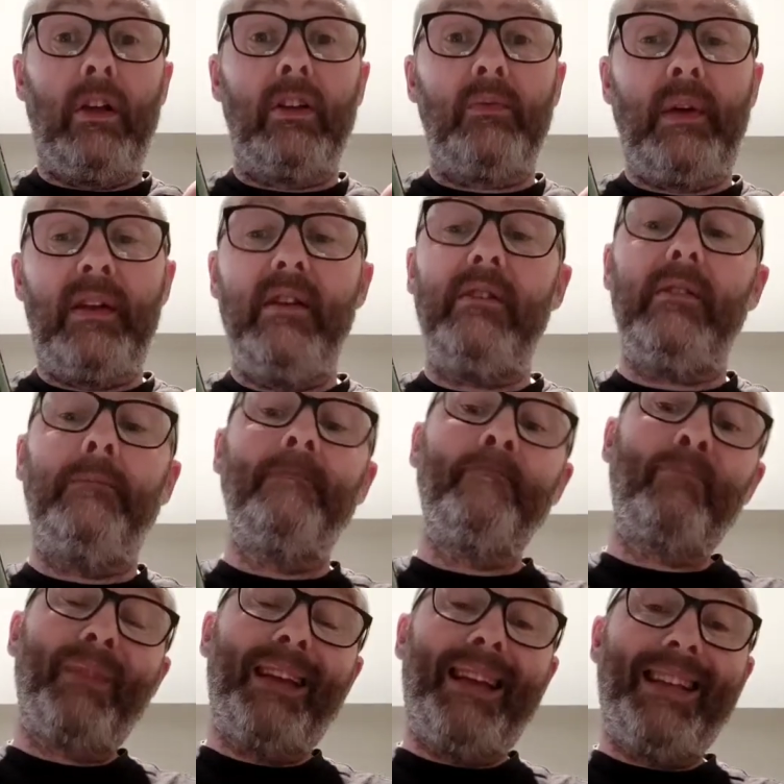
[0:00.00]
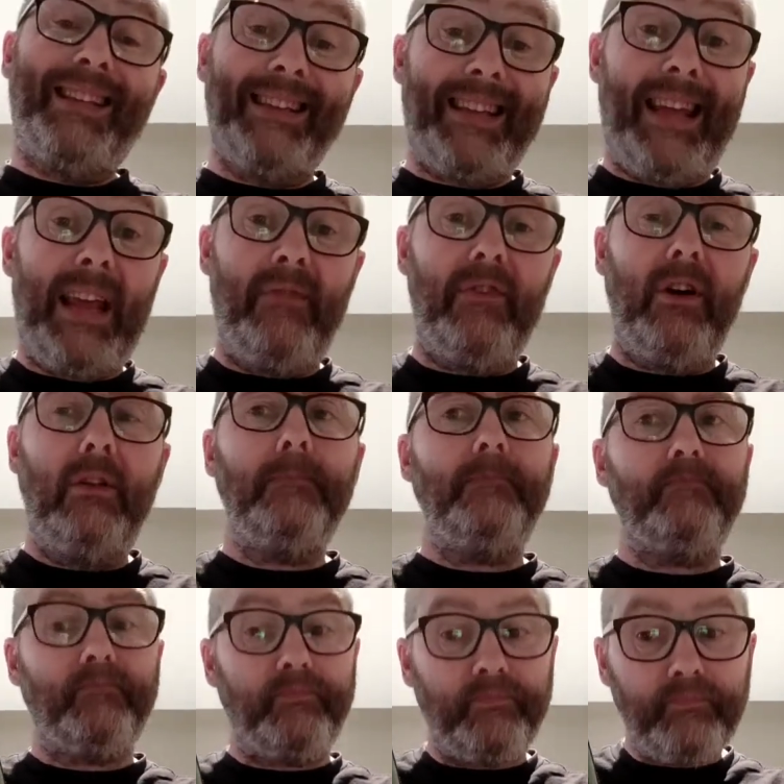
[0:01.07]
a lot of sweetness. It's just keyed though.
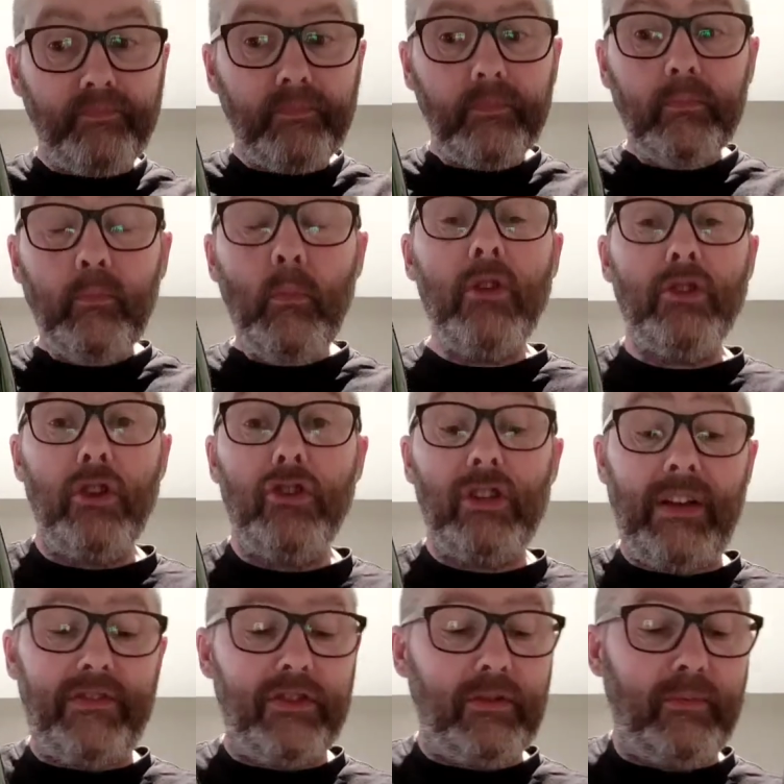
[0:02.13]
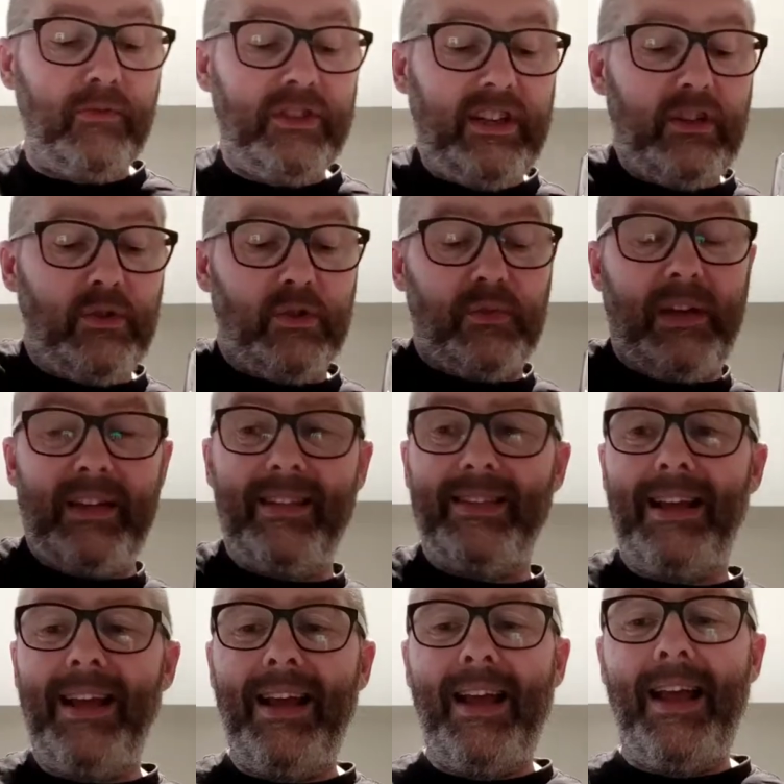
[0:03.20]
So it should have some residual sweetness.
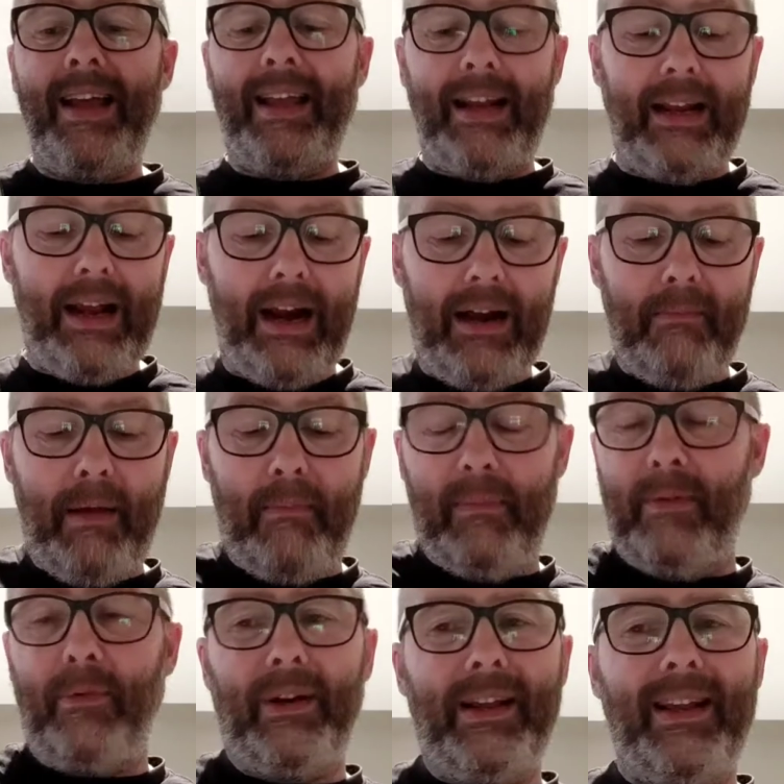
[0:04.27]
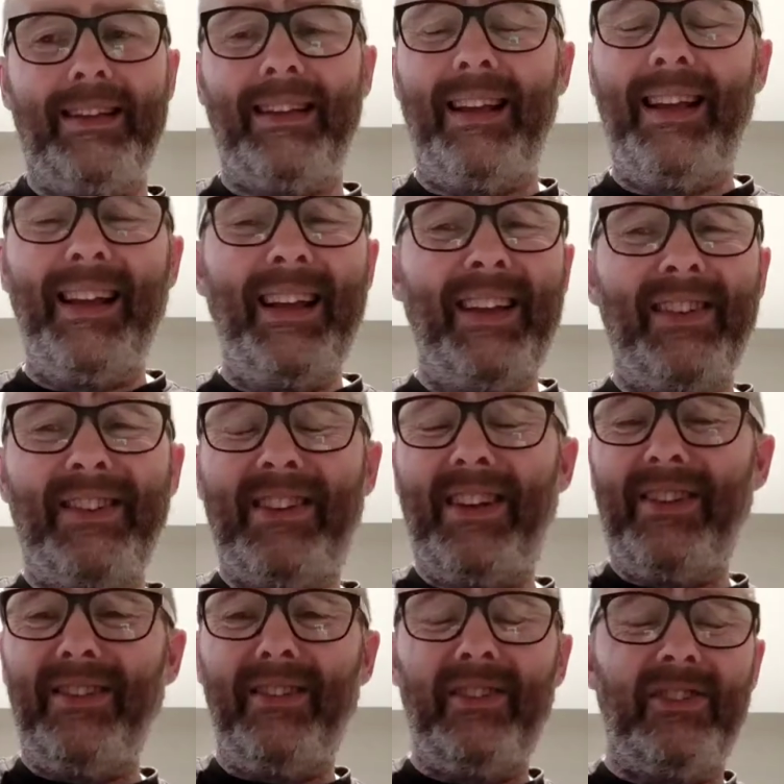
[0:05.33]
Again, I can't remember what it is.
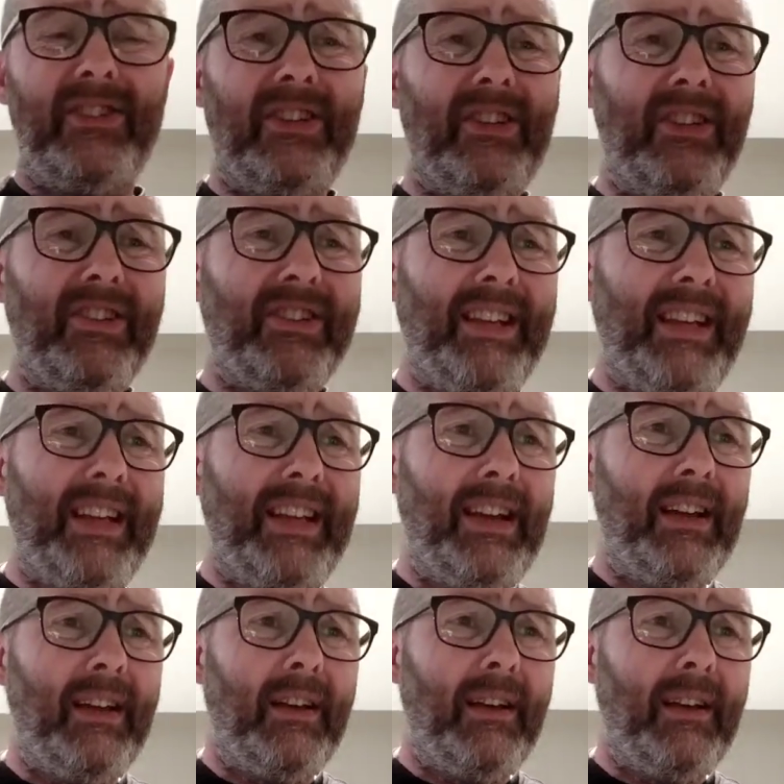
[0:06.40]
Chiseled Jersey.